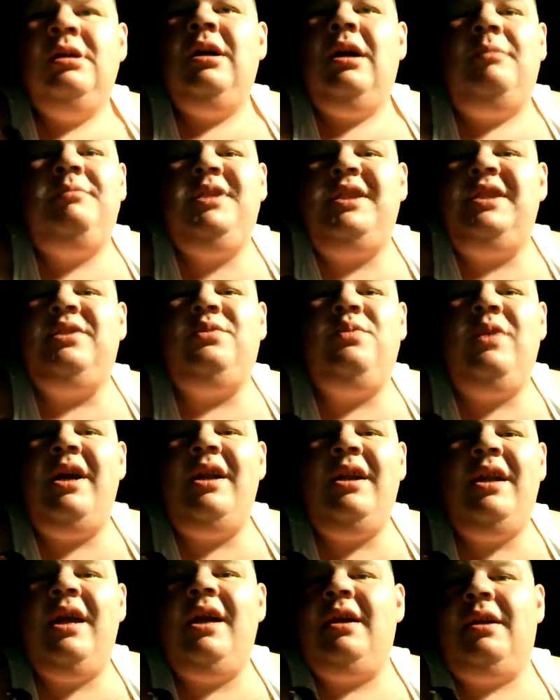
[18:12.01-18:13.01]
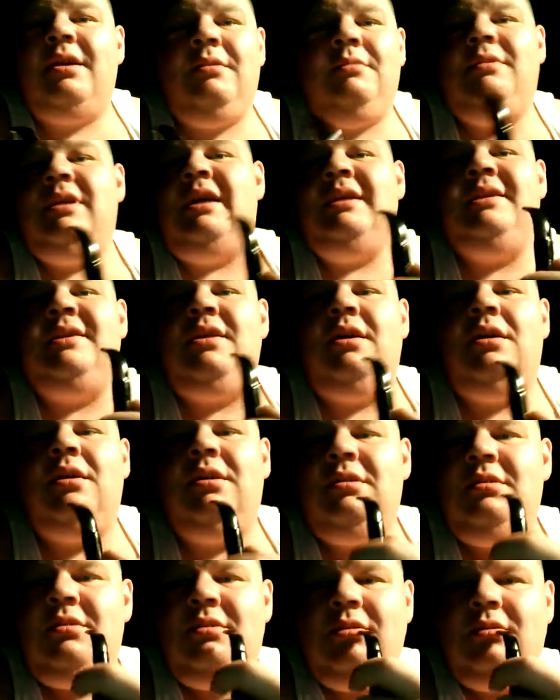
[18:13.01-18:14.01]
I'm just redneck, that's
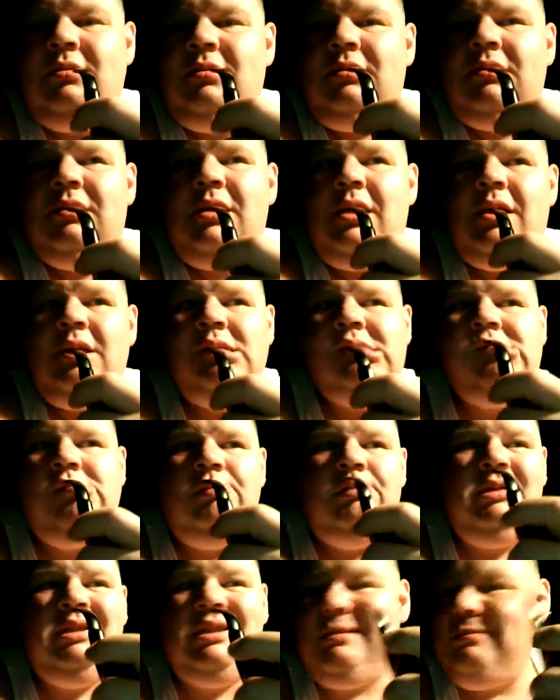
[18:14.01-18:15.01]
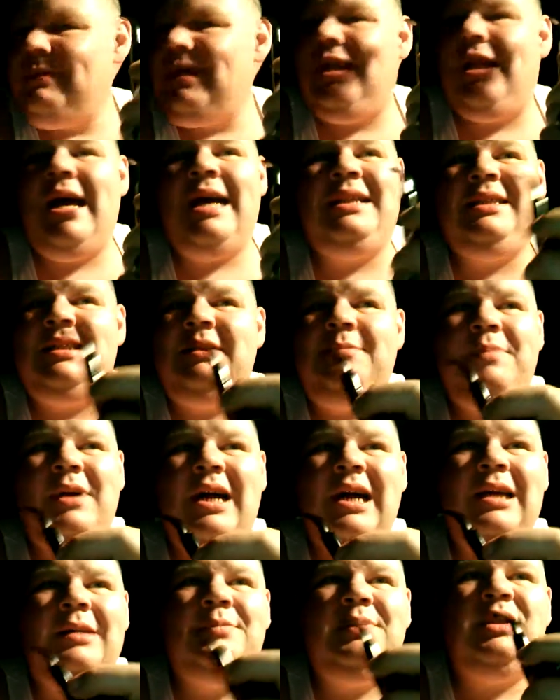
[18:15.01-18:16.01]
all. With some classy
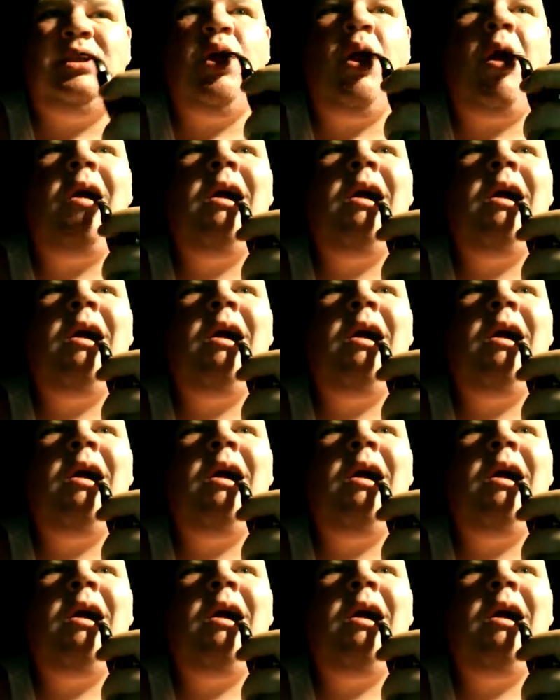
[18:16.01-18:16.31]
pipes.